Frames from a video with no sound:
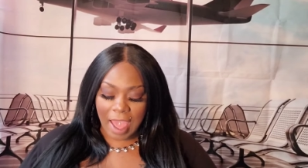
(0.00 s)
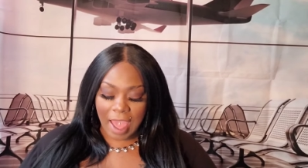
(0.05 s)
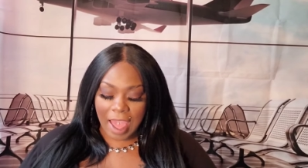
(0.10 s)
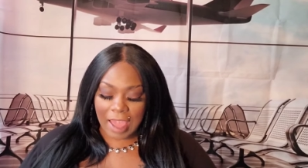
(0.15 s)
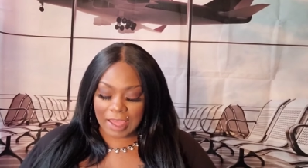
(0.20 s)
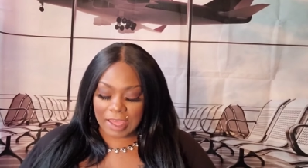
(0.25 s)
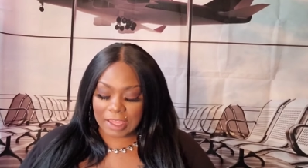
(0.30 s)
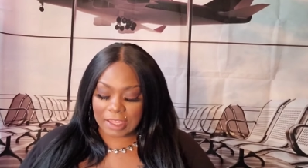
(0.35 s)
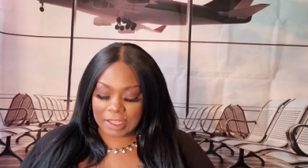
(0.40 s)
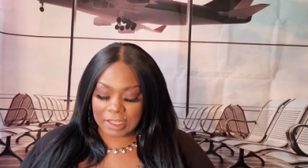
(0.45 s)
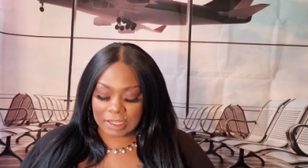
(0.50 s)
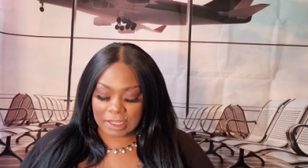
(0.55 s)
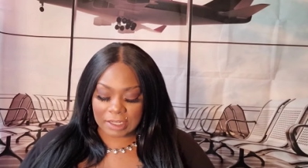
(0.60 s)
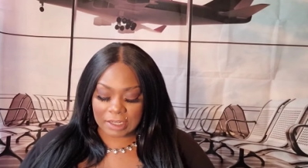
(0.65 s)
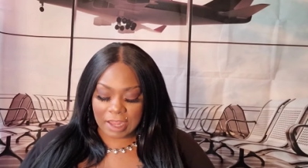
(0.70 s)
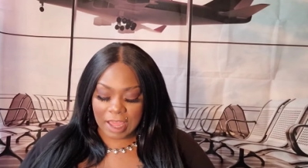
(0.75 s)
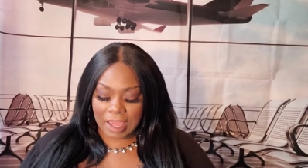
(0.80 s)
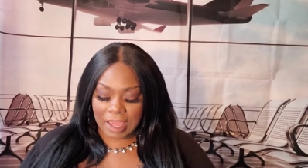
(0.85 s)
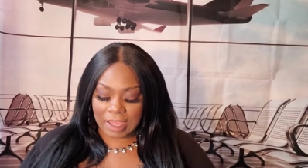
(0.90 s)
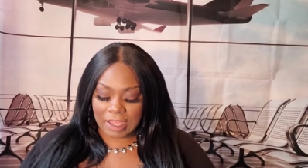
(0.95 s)
I
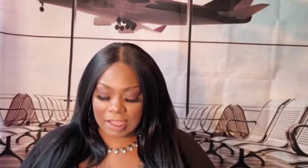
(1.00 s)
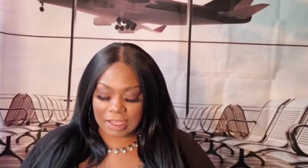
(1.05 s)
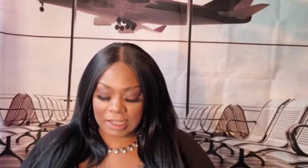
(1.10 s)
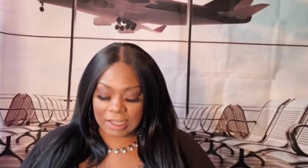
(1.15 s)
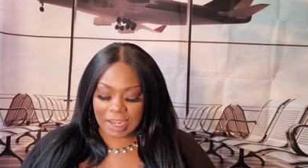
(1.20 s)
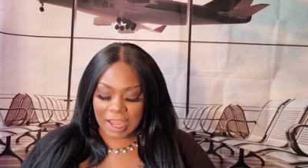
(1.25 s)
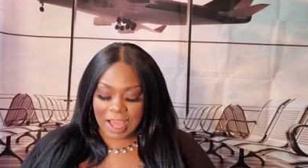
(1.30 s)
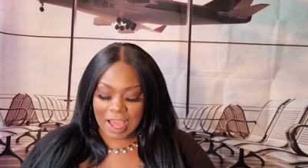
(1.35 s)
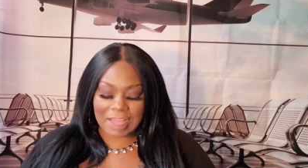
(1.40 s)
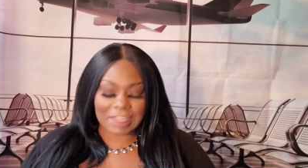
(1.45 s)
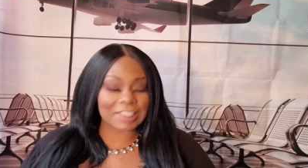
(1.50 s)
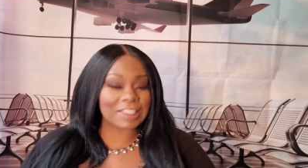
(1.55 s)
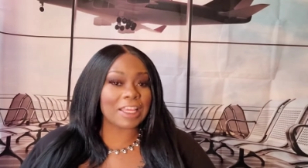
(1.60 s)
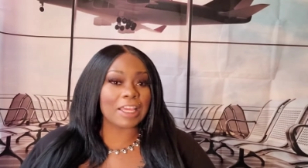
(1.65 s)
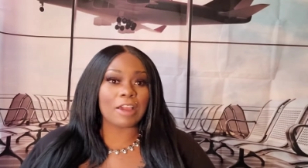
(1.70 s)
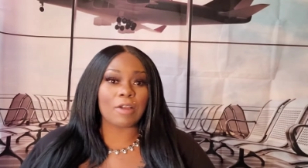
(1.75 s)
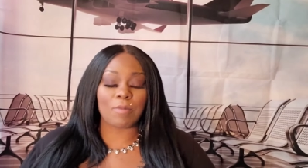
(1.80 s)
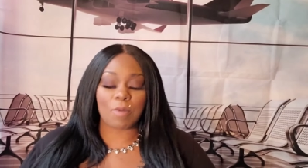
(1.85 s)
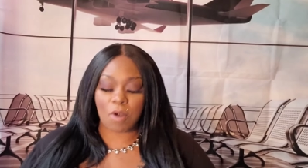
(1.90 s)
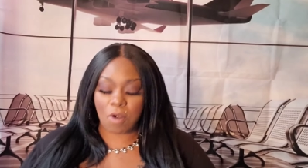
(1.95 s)
couldn't I could not
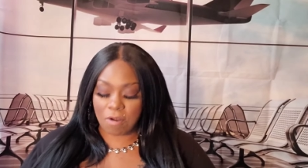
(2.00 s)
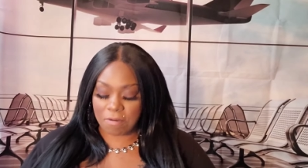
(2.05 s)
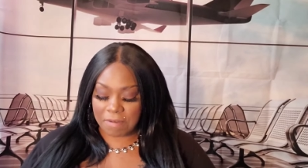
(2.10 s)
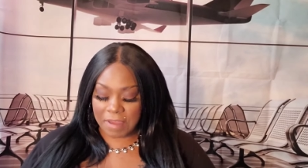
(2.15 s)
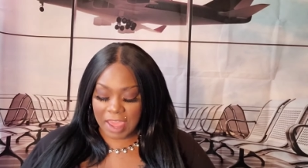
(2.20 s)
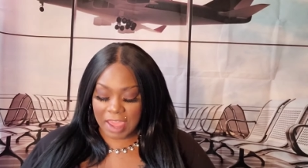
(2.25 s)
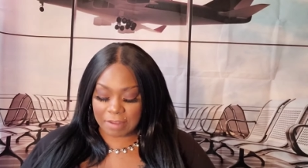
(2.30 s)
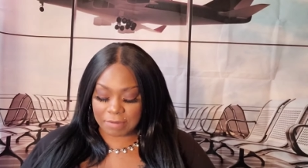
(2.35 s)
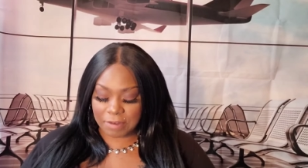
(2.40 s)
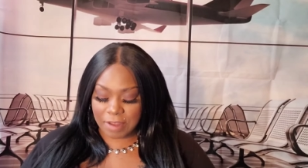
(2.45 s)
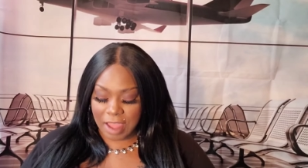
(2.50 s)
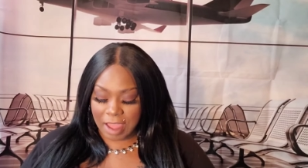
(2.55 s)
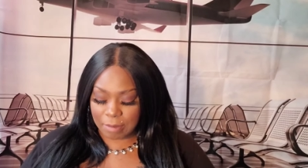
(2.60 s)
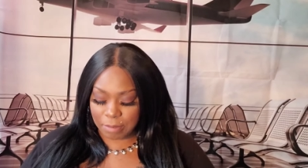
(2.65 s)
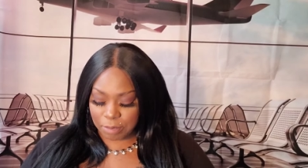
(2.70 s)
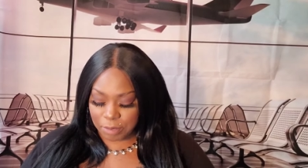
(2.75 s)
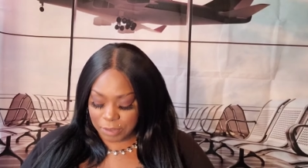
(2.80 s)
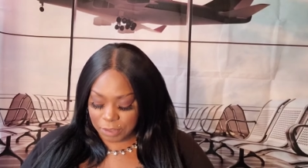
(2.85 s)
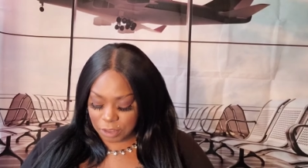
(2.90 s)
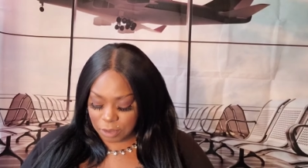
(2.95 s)
take them off after I
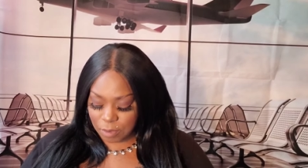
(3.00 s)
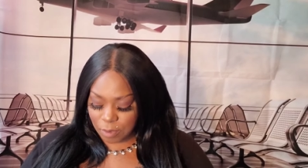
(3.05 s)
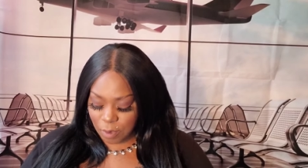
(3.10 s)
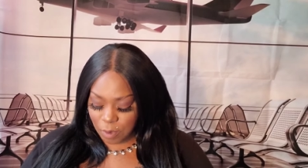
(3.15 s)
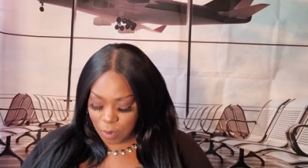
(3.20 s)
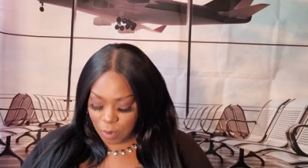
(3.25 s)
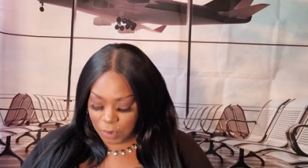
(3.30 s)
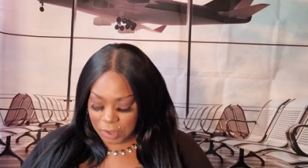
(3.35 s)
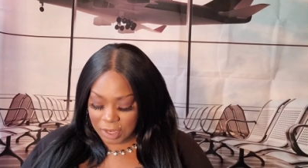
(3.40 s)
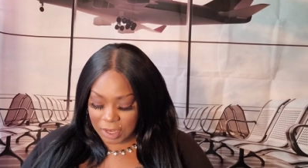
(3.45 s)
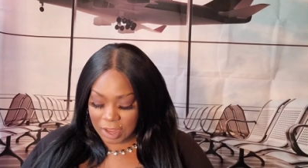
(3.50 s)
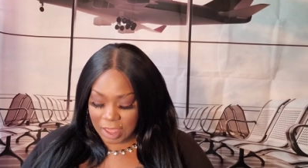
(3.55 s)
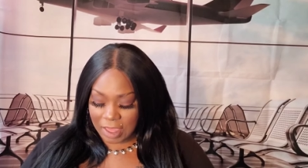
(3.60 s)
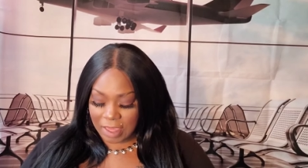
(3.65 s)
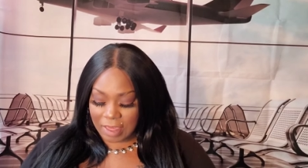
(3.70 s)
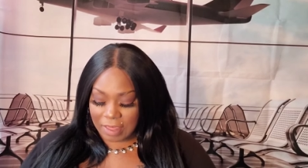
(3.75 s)
put them on.